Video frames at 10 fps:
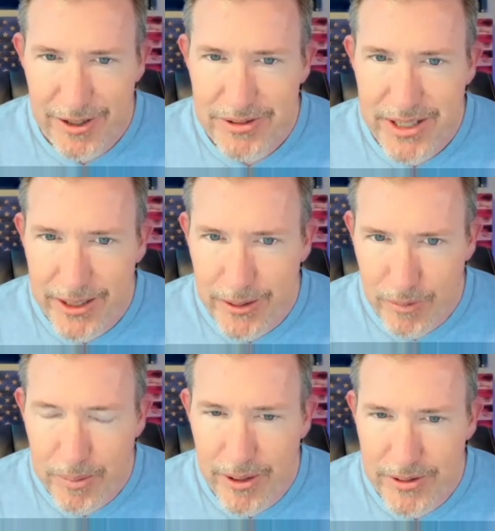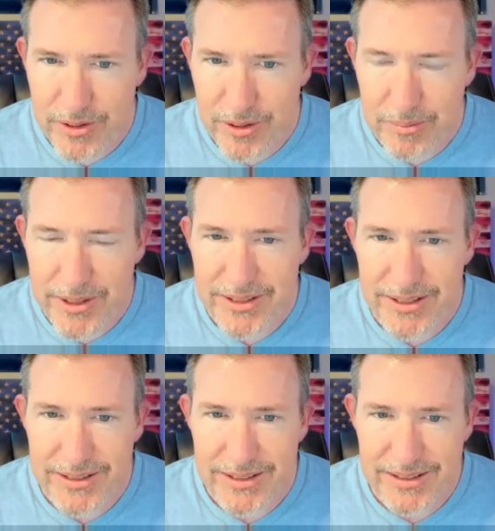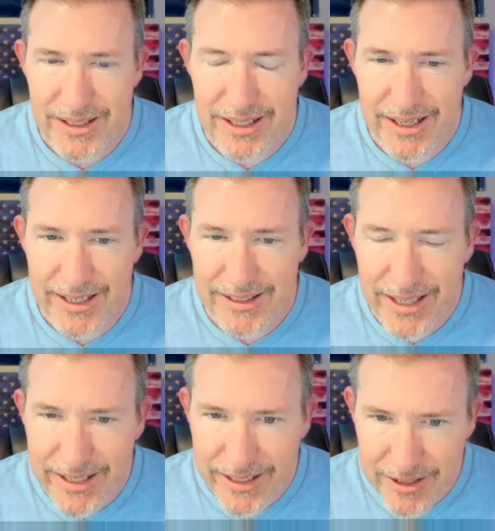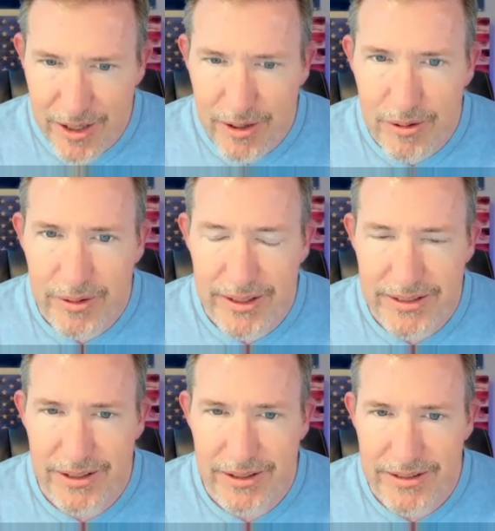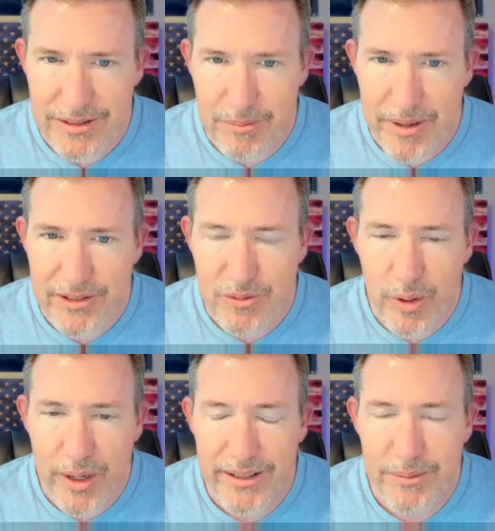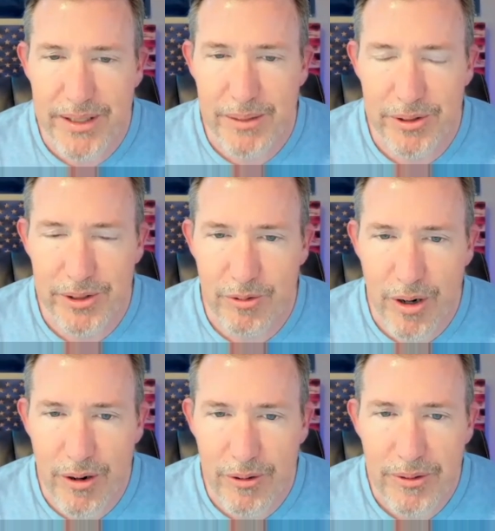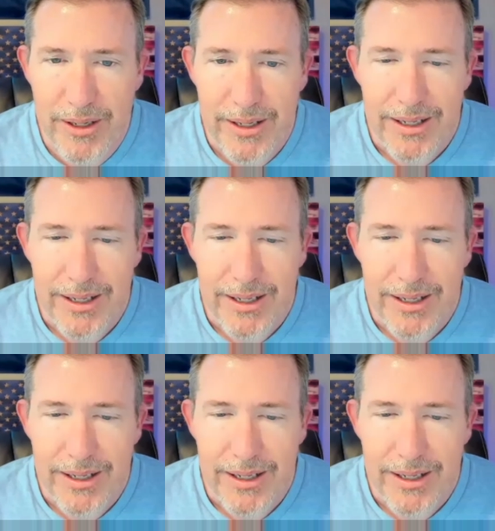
take over parts of your business and letting go is the best way to be able to grow.